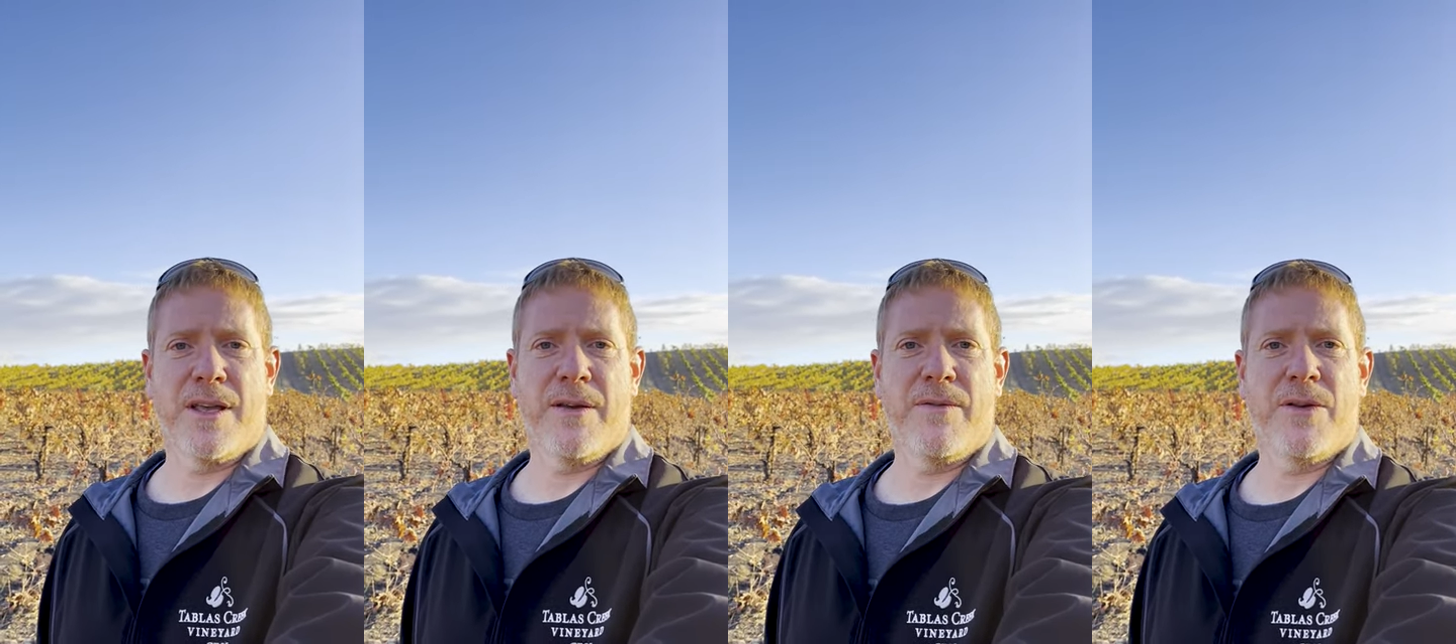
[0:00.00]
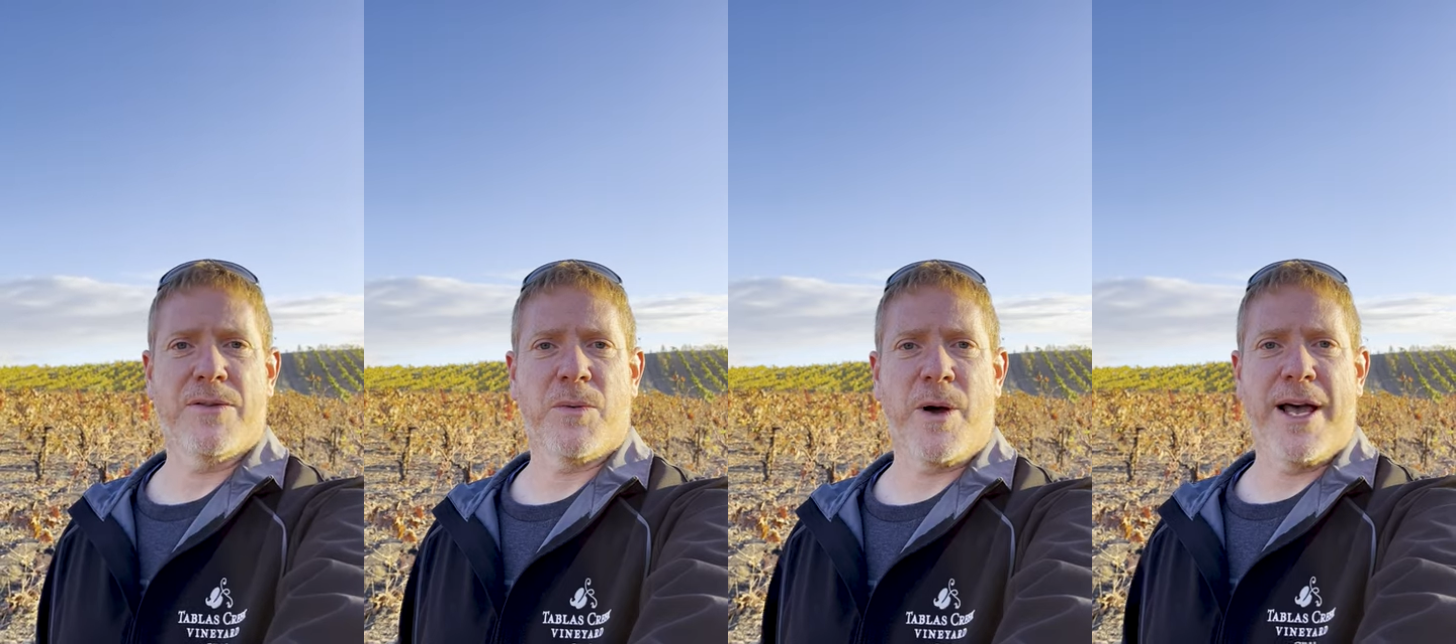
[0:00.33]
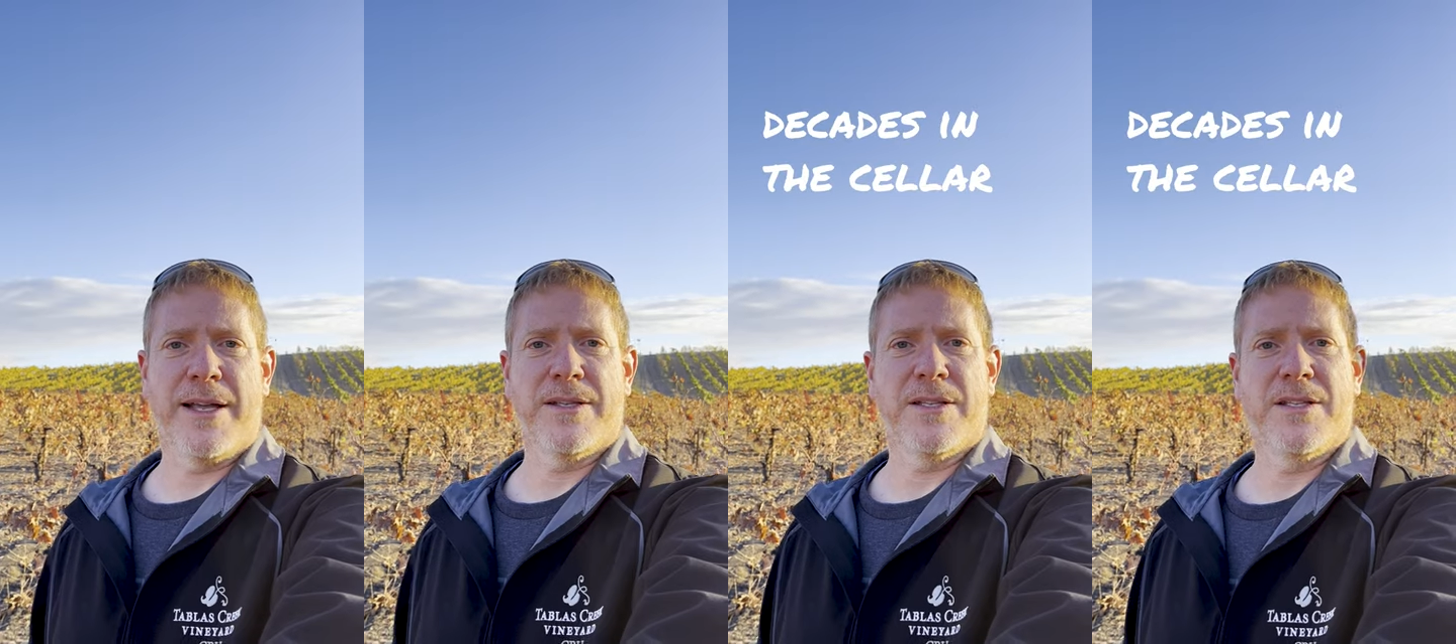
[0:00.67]
give those
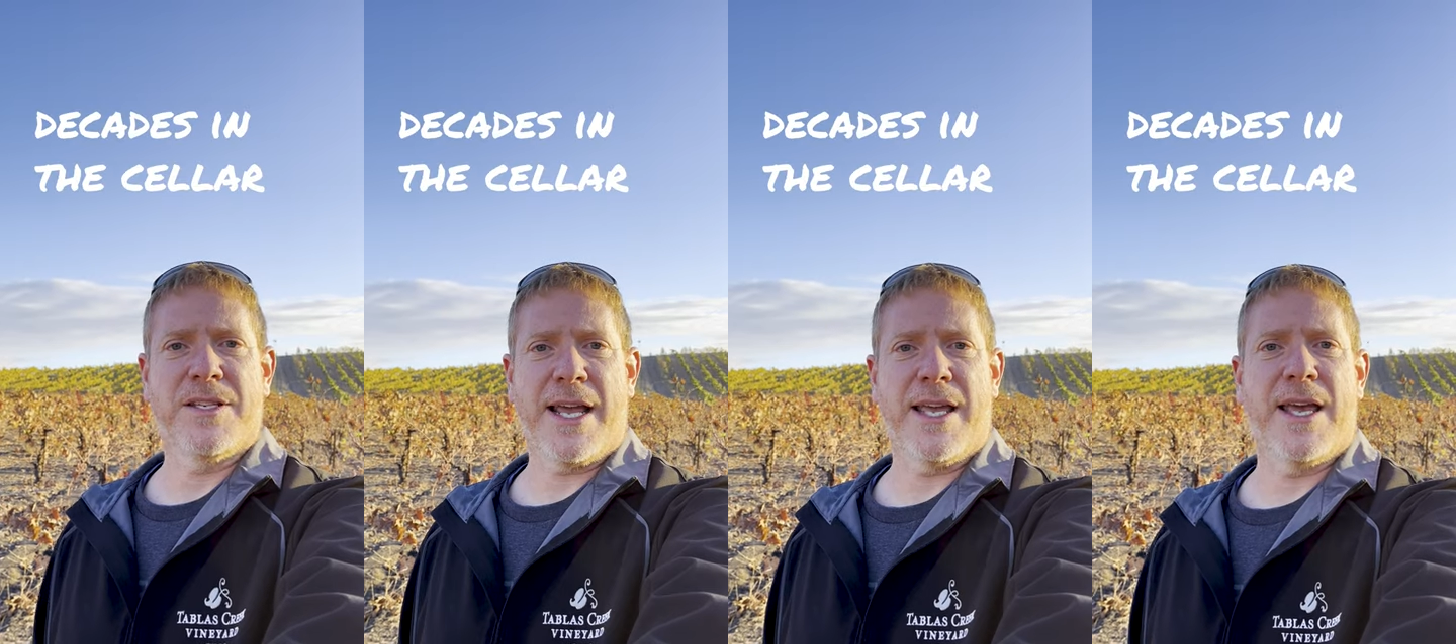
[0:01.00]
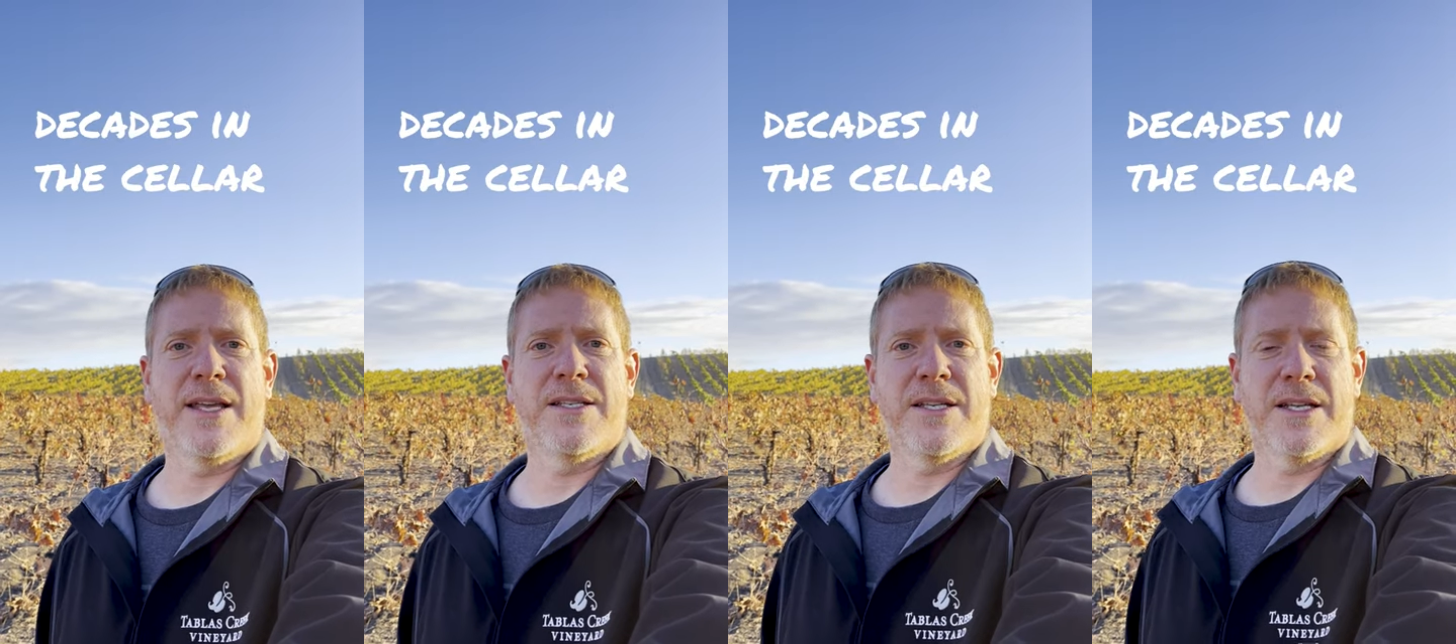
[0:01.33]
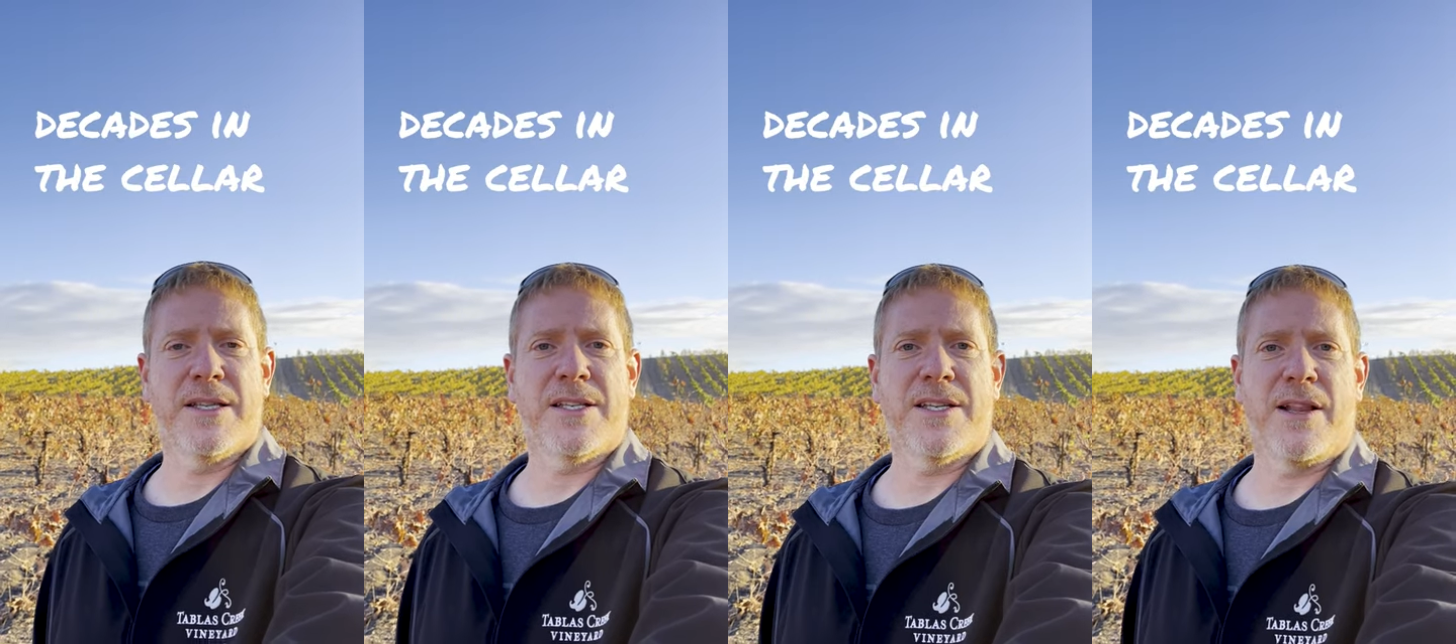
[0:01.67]
wines decades
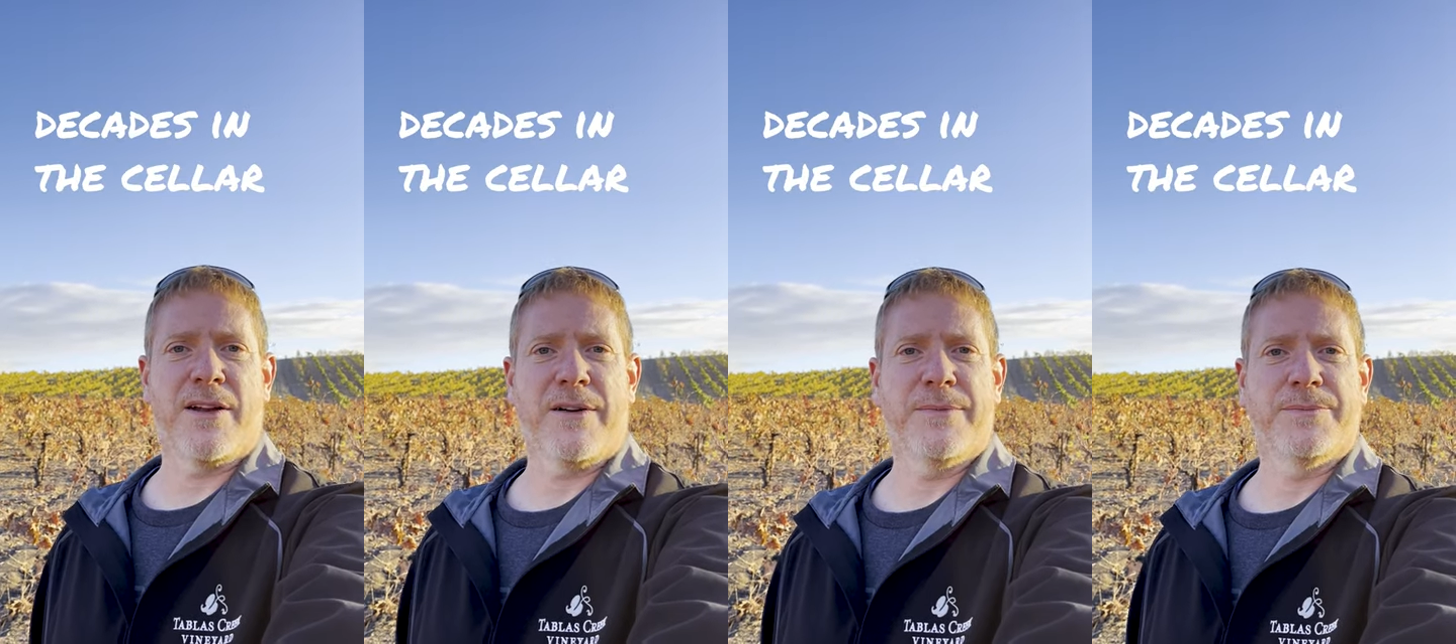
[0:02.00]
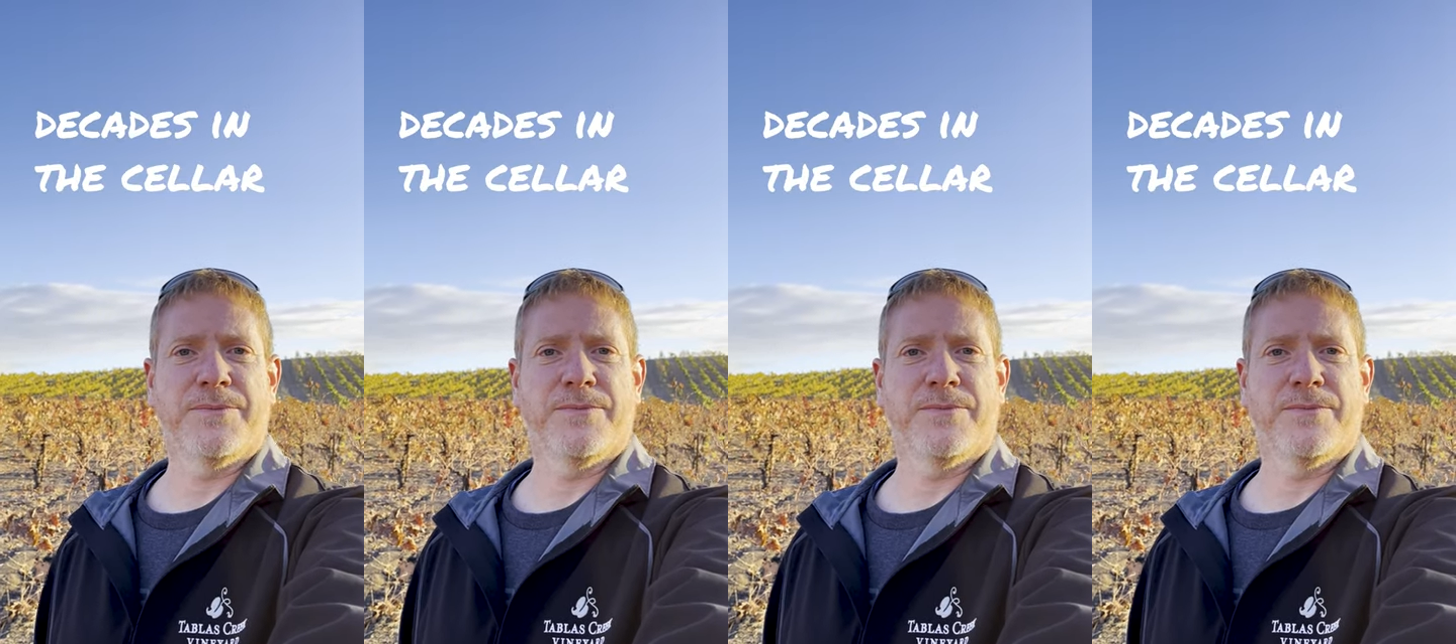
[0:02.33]
in the cellar.